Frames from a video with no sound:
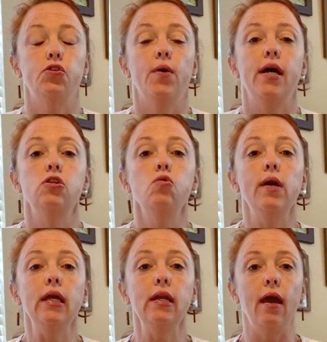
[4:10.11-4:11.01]
So as you
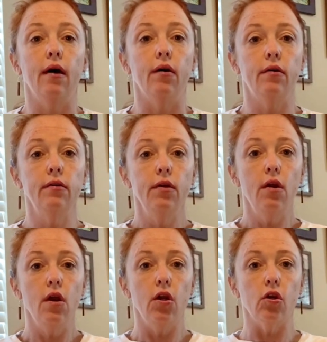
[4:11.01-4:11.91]
inhale,
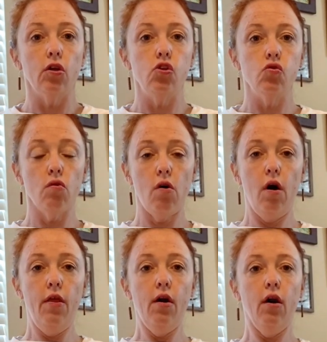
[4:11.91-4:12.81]
you're gonna
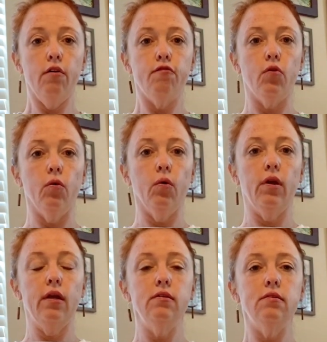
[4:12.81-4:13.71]
draw the heart
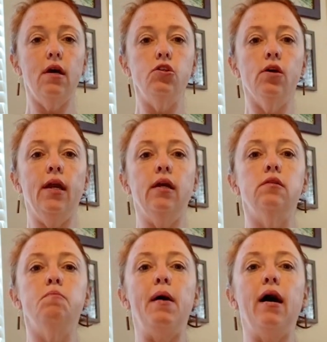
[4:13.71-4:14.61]
forward, kind of slide your
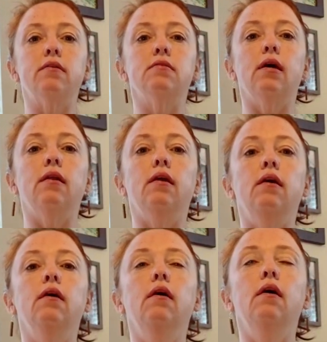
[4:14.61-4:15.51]
hands back
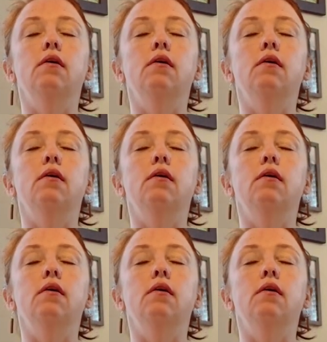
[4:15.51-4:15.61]
slightly.